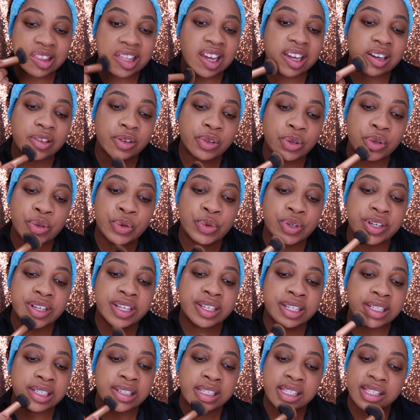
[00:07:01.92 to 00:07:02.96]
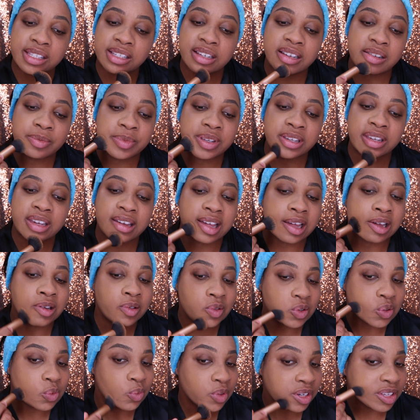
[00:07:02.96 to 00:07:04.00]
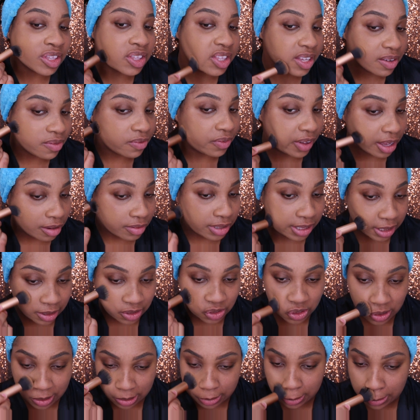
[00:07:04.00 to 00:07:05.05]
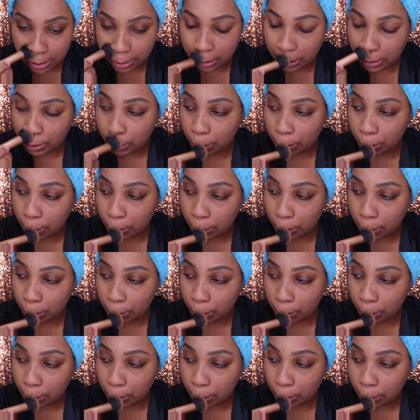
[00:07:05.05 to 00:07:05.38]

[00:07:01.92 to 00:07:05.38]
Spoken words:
that Huda is coming out with a foundation.